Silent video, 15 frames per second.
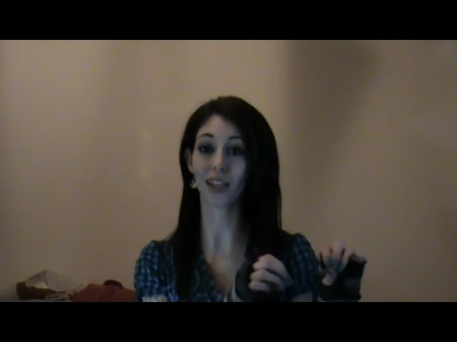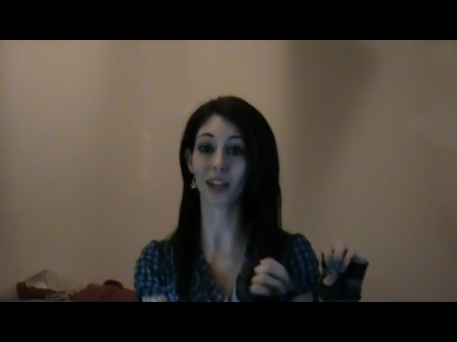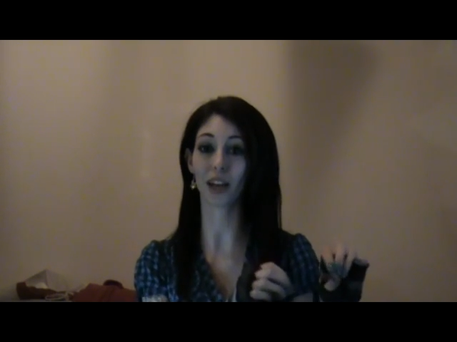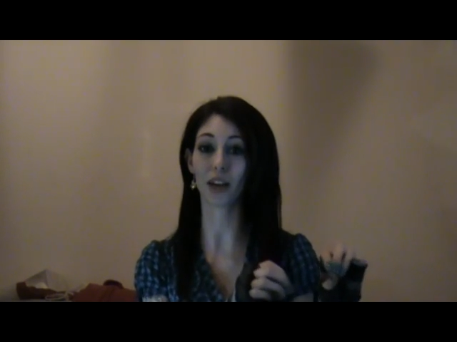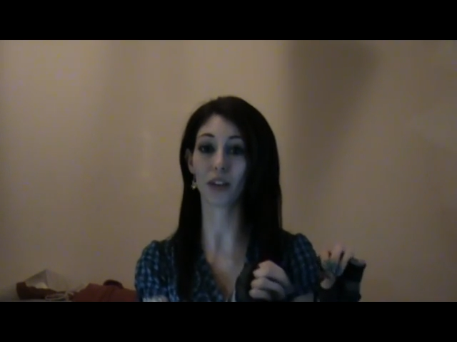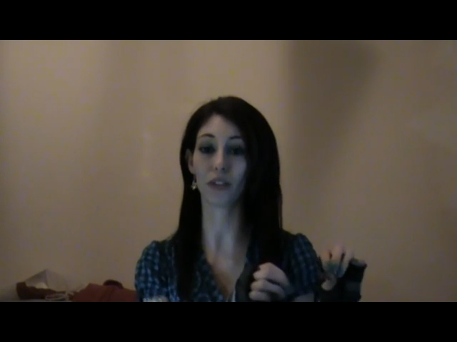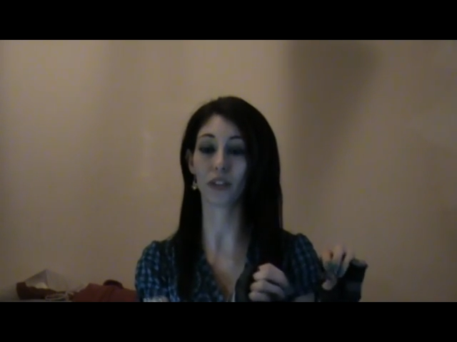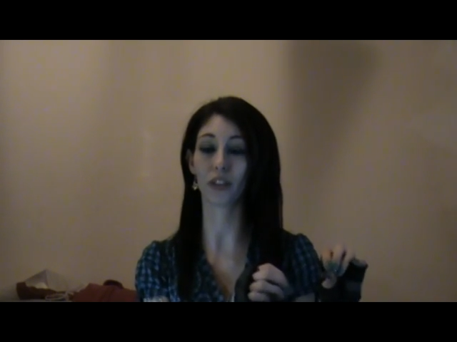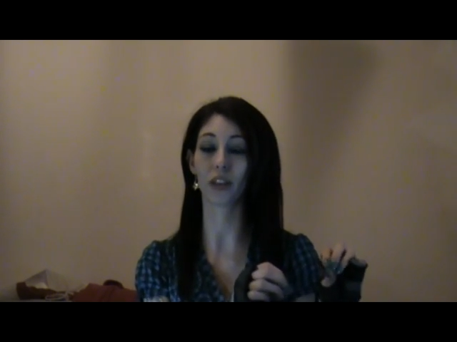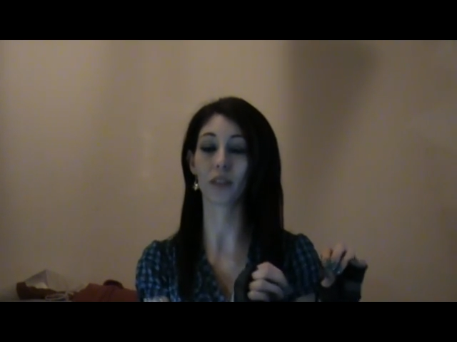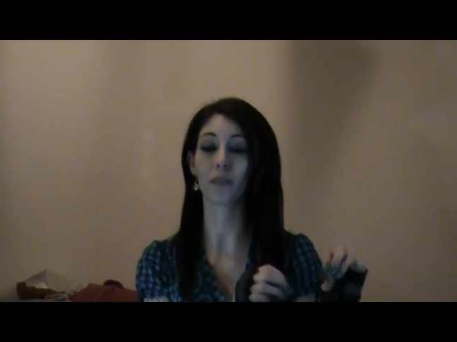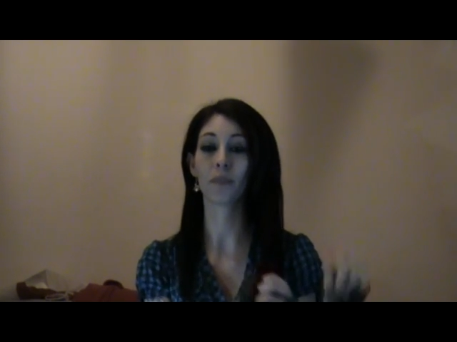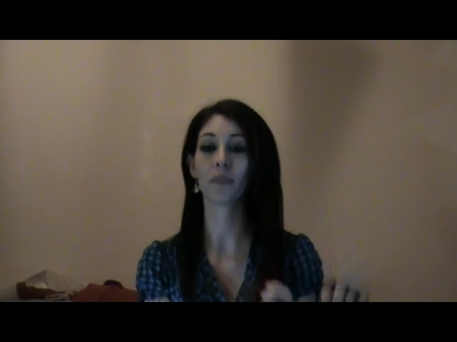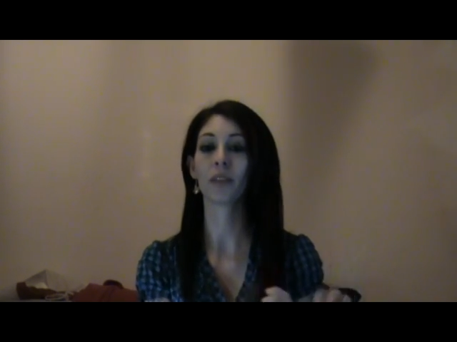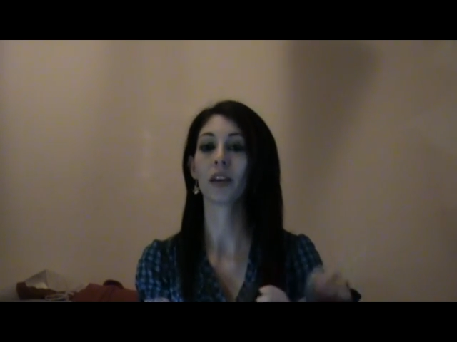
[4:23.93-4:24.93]
care of it,
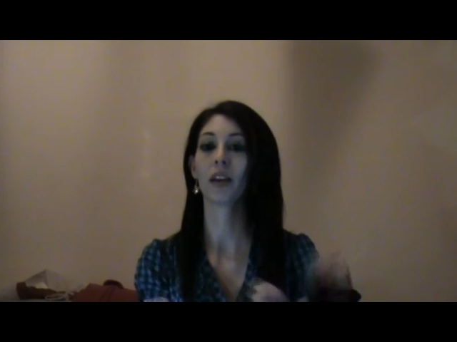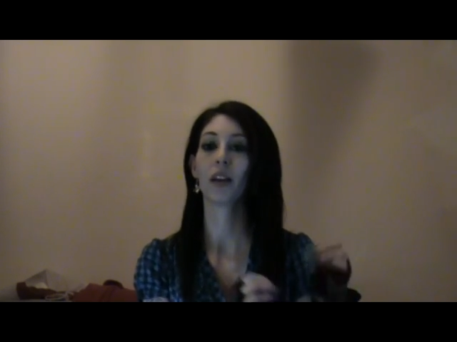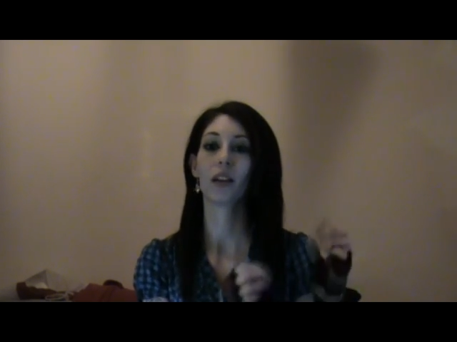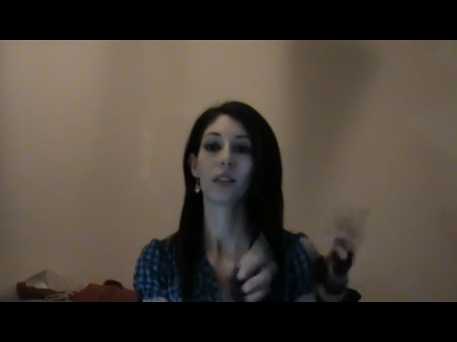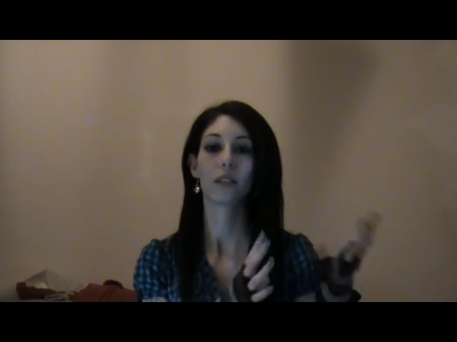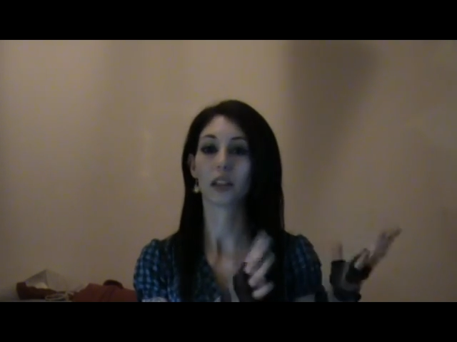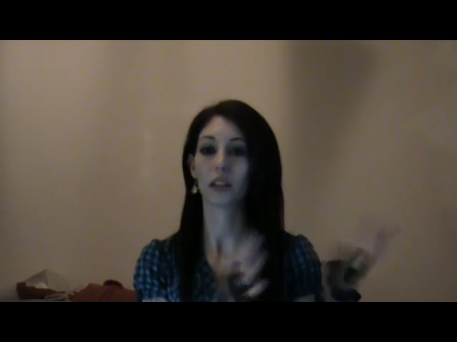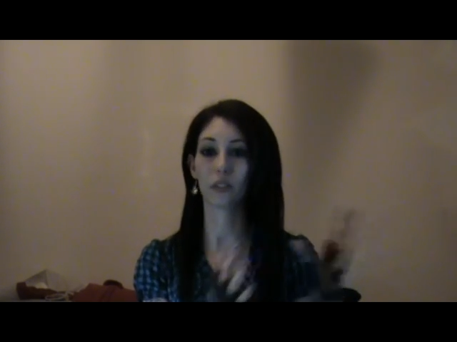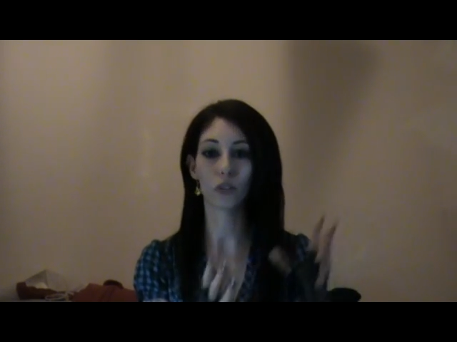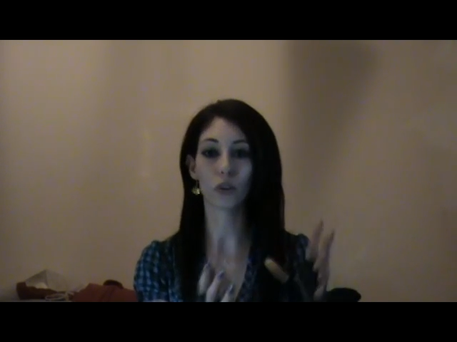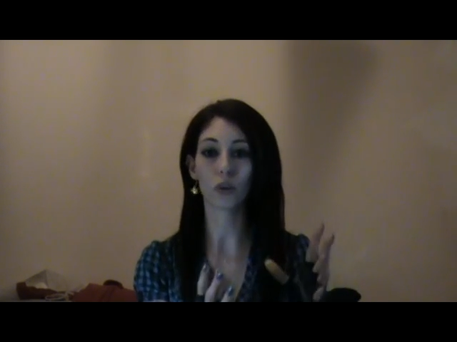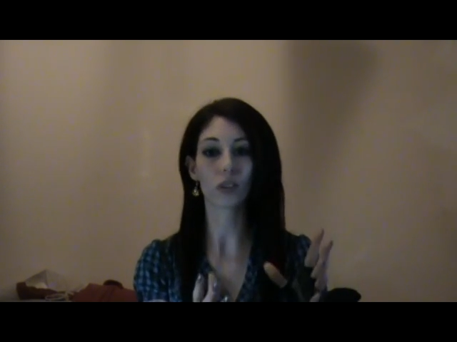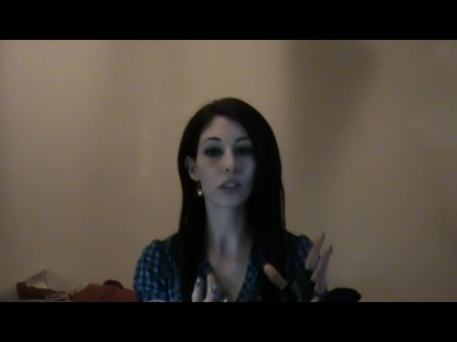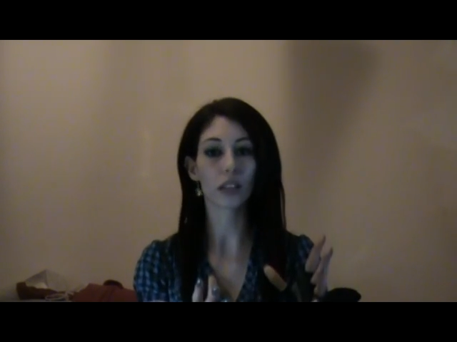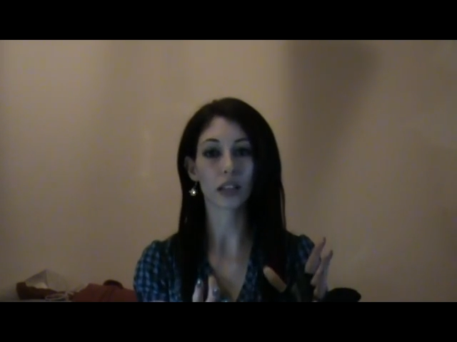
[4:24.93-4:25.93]
then of
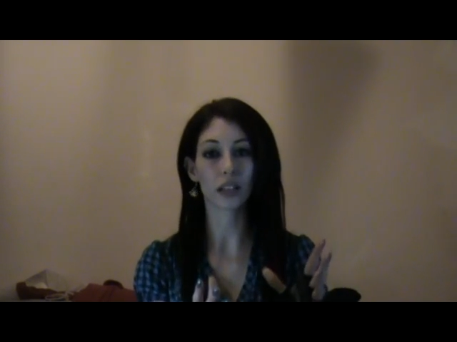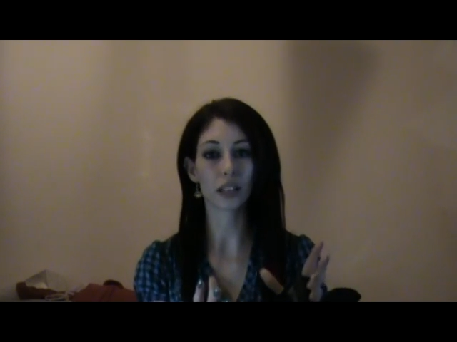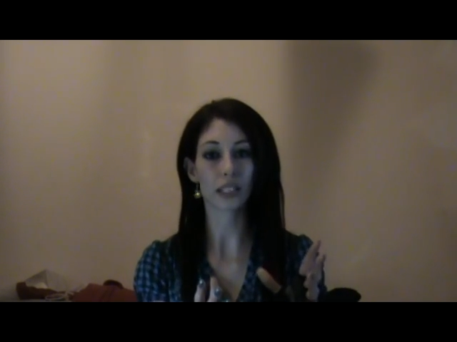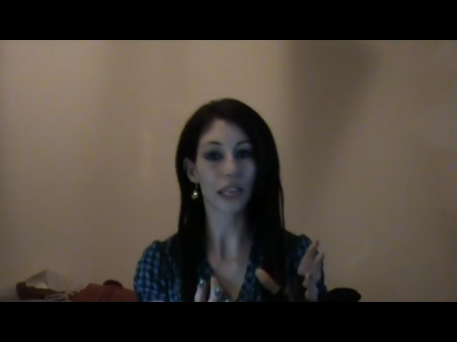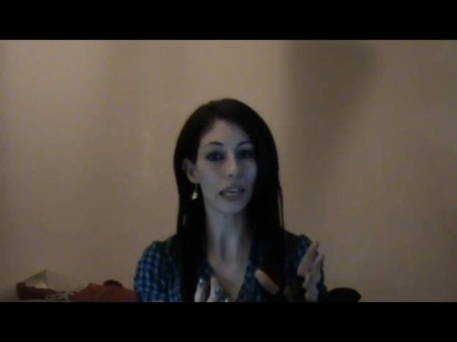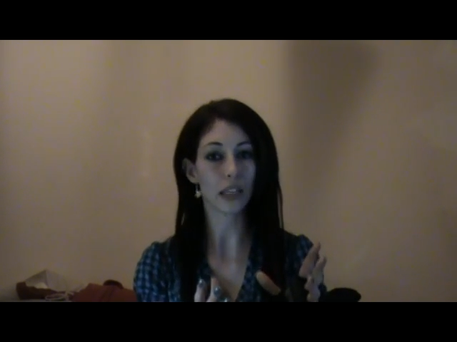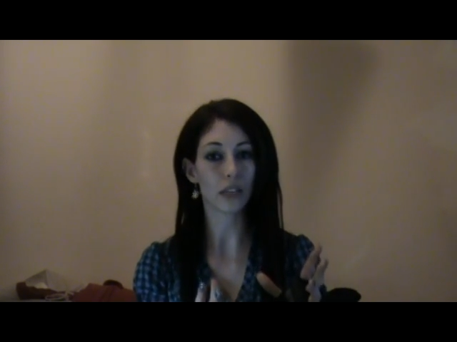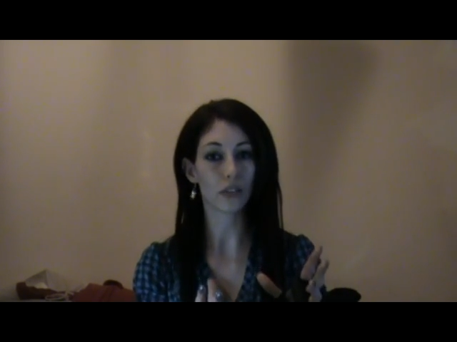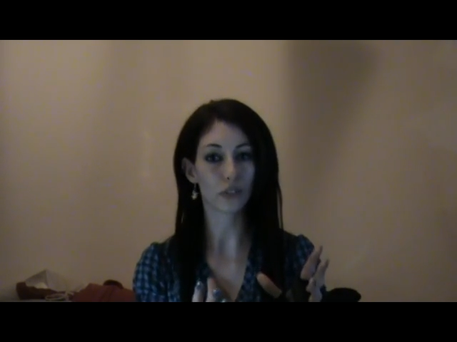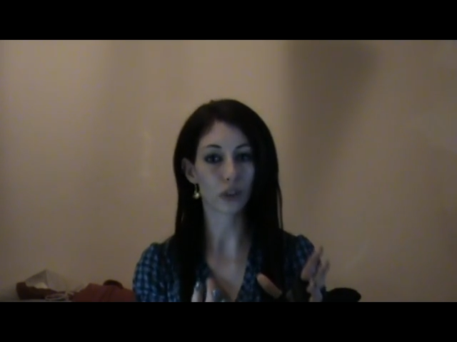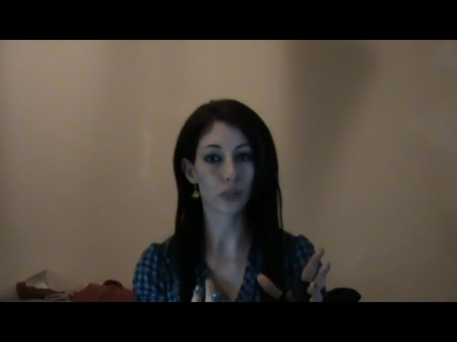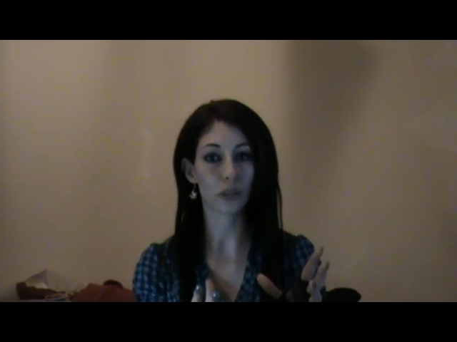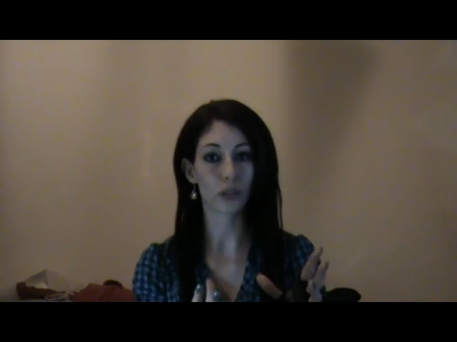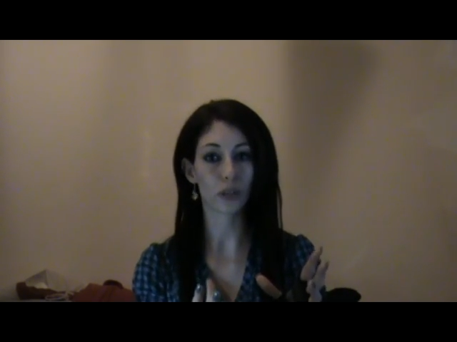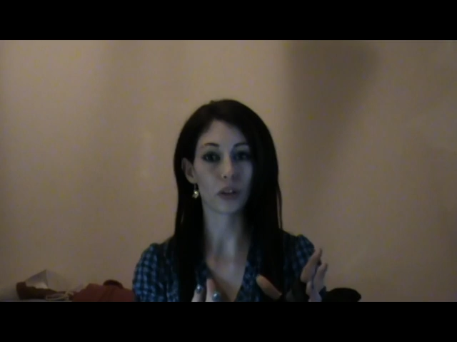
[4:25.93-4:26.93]
course they're going to take it
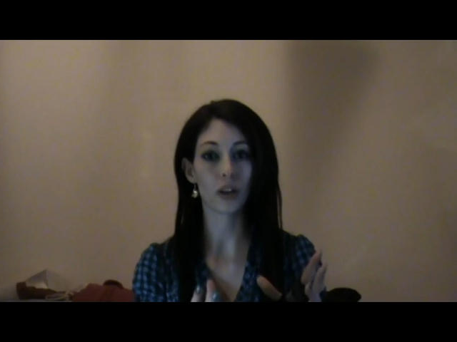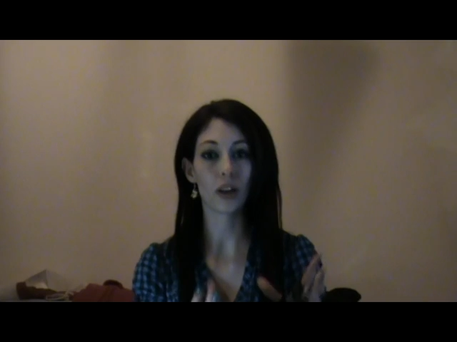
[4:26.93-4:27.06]
from you.